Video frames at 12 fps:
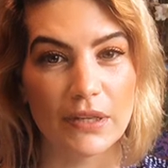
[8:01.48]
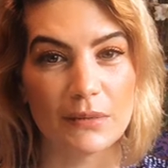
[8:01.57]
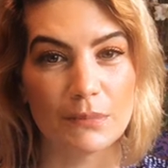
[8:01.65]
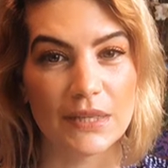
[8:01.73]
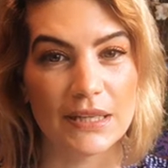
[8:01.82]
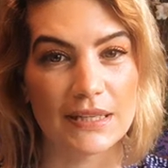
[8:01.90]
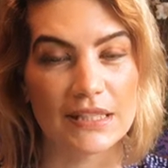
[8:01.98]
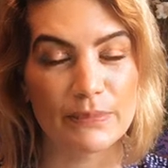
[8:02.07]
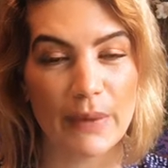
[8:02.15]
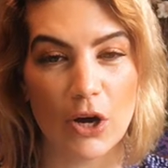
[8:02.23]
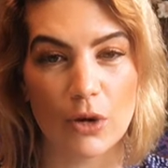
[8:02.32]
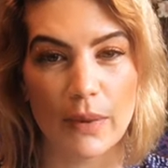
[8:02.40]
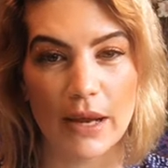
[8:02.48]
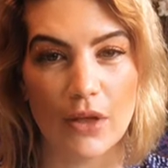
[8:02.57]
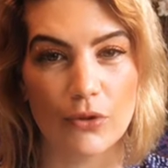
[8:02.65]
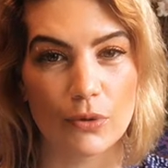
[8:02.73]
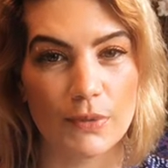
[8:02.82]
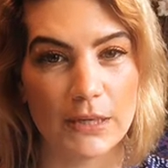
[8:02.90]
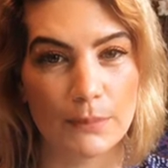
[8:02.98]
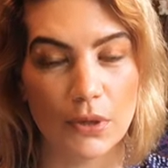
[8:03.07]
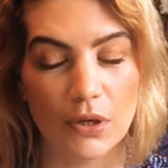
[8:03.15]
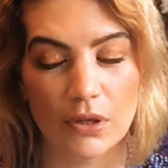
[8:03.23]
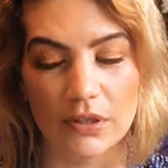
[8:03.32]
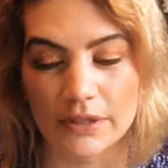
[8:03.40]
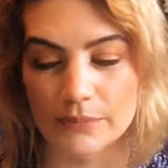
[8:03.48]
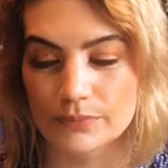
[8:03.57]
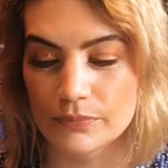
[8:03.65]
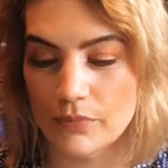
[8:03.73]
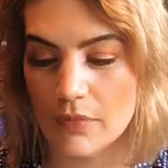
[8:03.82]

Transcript: and being inspired by other people and